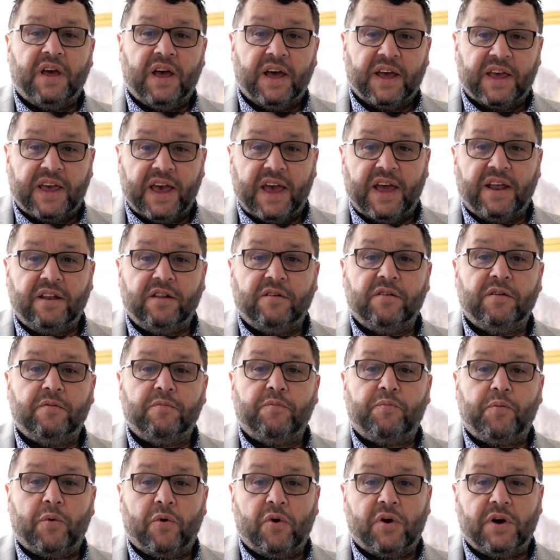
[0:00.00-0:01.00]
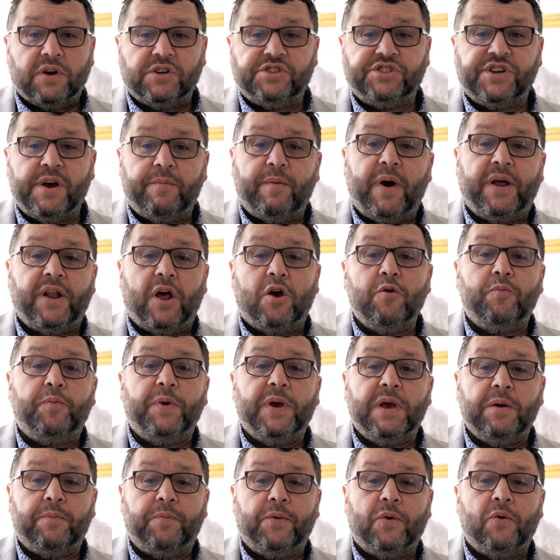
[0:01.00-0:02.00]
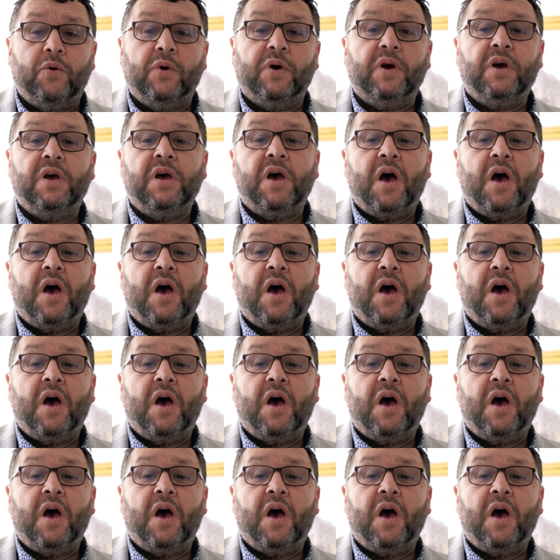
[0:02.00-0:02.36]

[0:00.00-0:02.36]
Again, Baruch Hashem, I know people.